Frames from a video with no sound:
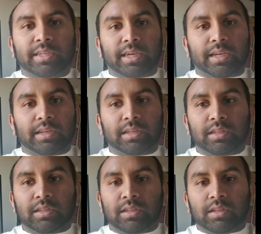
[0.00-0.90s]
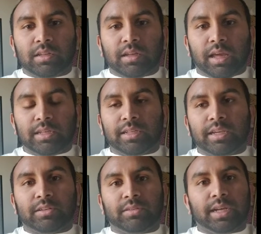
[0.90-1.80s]
thinking
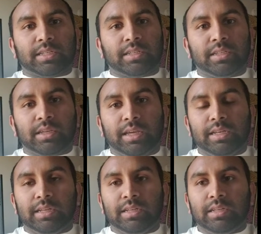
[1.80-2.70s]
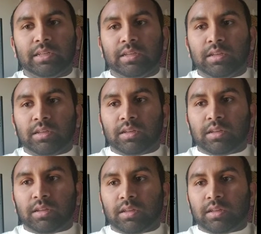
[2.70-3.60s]
as incorrect, and
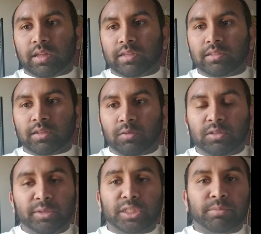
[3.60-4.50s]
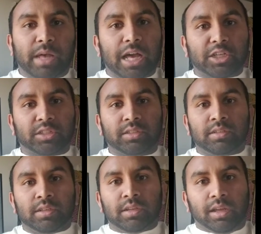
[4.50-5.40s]
someone to be
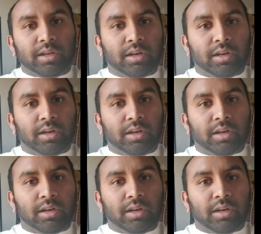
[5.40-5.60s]
smashed